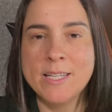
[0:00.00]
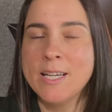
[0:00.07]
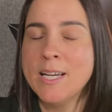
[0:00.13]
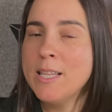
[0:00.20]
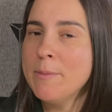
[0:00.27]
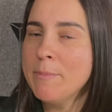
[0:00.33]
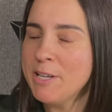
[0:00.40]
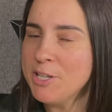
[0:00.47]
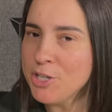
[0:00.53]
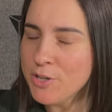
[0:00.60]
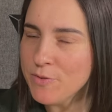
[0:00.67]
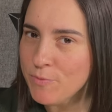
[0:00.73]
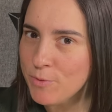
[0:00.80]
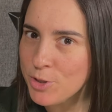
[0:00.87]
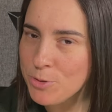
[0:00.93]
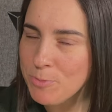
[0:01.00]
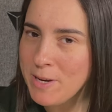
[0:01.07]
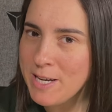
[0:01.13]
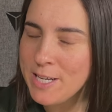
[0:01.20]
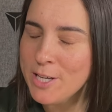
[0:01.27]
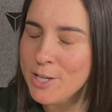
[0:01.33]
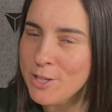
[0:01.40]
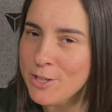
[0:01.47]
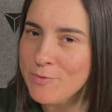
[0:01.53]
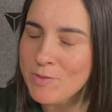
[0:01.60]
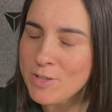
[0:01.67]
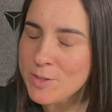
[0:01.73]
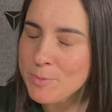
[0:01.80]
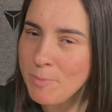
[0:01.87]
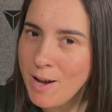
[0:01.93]
and the magic of watchmaking,
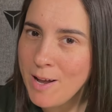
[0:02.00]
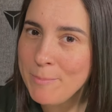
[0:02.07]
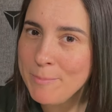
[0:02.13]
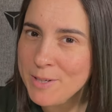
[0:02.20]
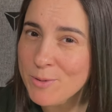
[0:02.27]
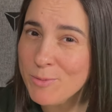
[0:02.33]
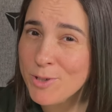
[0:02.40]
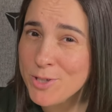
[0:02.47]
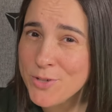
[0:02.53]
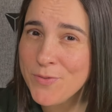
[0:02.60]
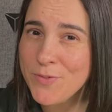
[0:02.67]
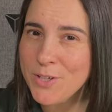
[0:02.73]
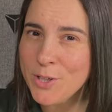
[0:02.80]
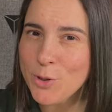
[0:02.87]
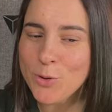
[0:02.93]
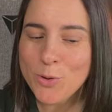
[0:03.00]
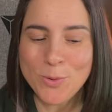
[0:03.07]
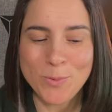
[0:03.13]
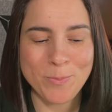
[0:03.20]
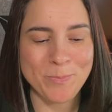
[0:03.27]
this might be a watch for you.